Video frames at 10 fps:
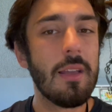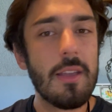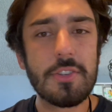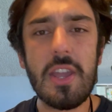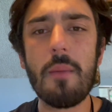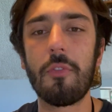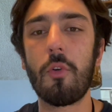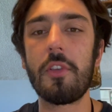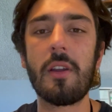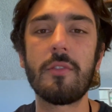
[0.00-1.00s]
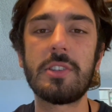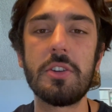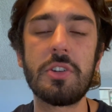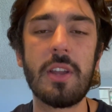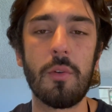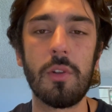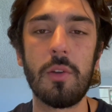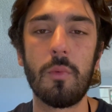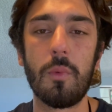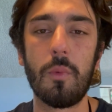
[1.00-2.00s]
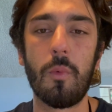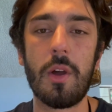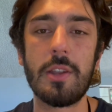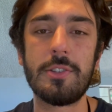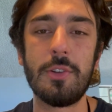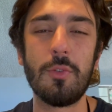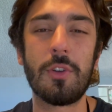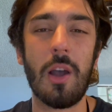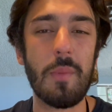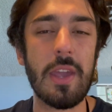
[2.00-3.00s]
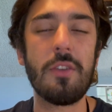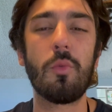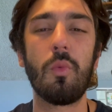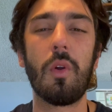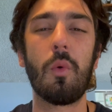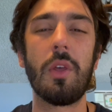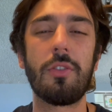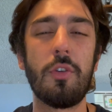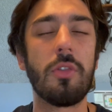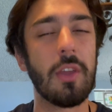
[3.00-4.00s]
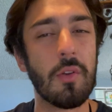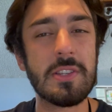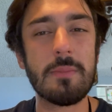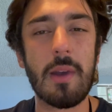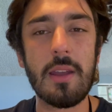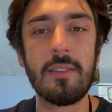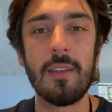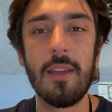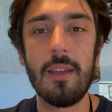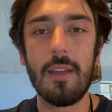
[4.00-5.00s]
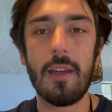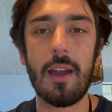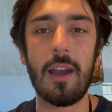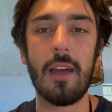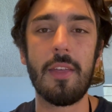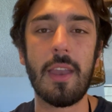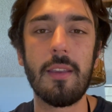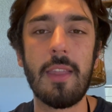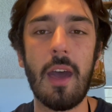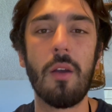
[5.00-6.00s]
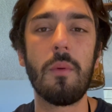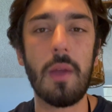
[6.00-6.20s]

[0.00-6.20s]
Before the conversation, I really wanted to come in with two theories in mind that